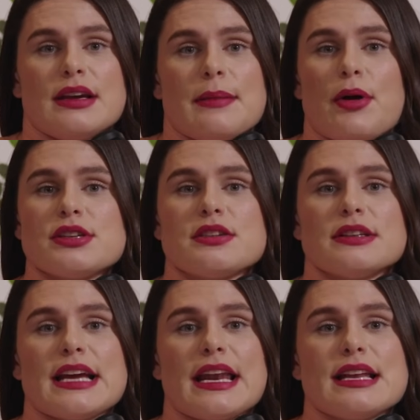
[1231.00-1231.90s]
Personal
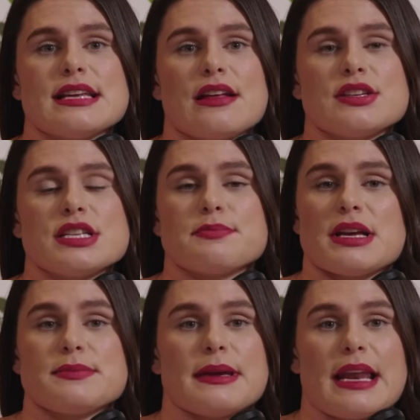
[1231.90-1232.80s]
data intelligence
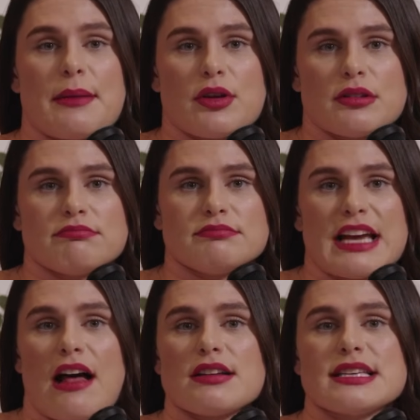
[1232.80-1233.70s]
must be enabled.
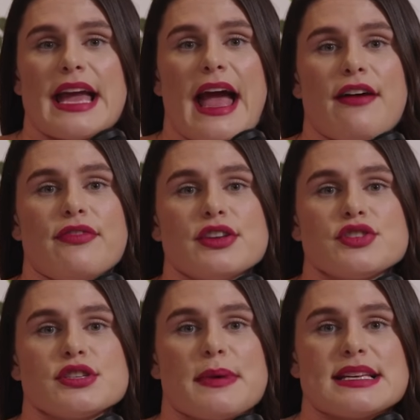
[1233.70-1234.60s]
Galaxy AI
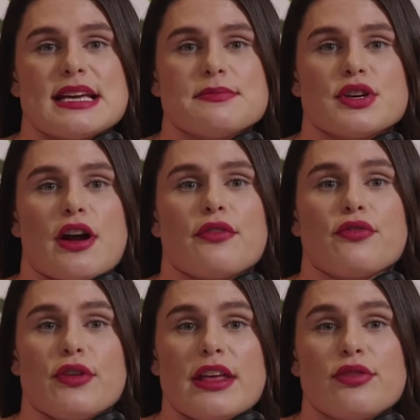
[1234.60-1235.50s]
features by Samsung are
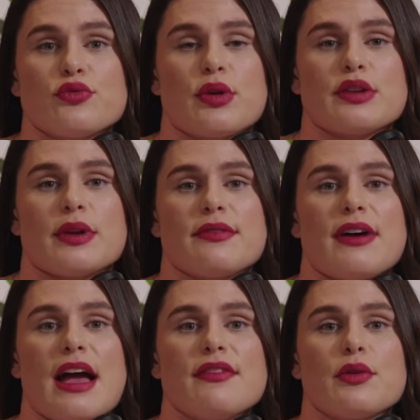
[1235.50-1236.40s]
free through
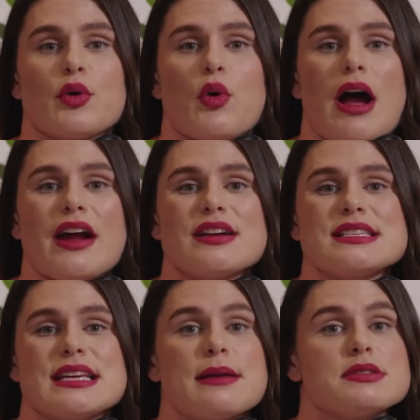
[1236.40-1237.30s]
2025 and require
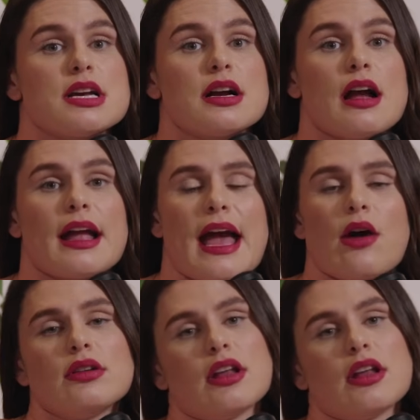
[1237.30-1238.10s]
Samsung account